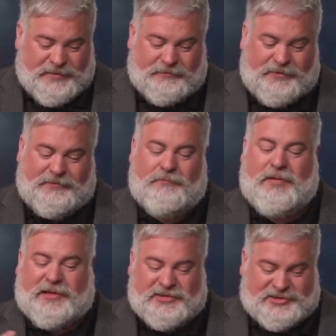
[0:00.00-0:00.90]
But we've
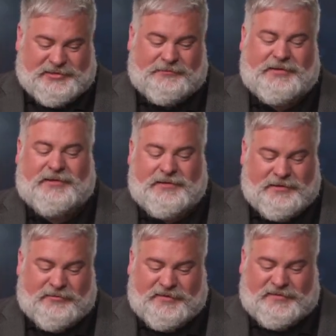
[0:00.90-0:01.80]
embellished it, we
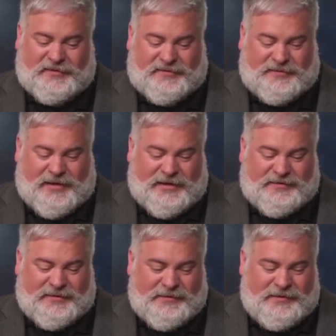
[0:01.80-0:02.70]
increased its
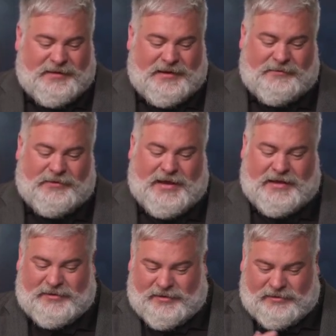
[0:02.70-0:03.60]
size, and we
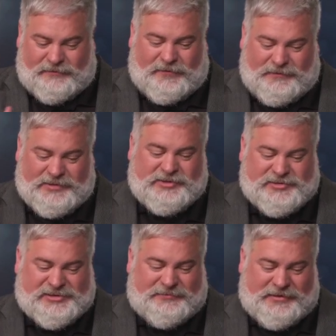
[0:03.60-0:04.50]
added all of the
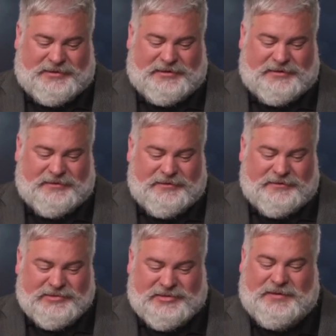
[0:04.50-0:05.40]
features that we needed
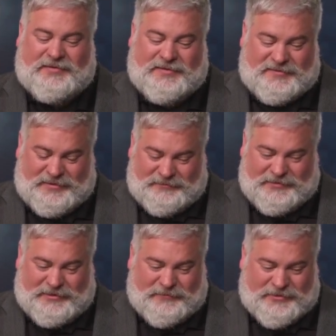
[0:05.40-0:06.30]
to make this scene
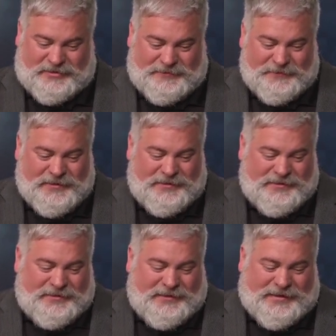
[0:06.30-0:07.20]
really work.
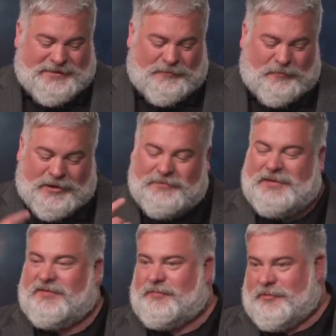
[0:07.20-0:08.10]
One of
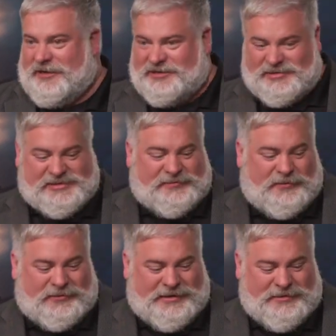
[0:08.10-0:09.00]
the inspirations
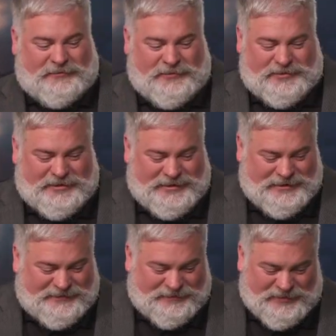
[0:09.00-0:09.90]
for it
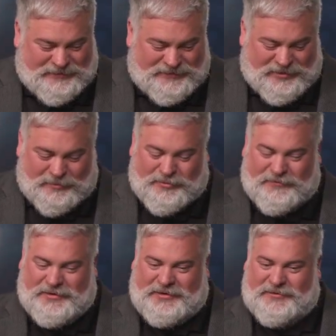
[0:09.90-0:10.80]
were some of those
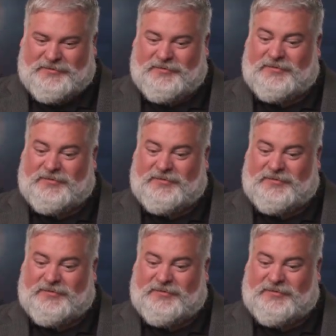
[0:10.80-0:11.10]
GoPro videos you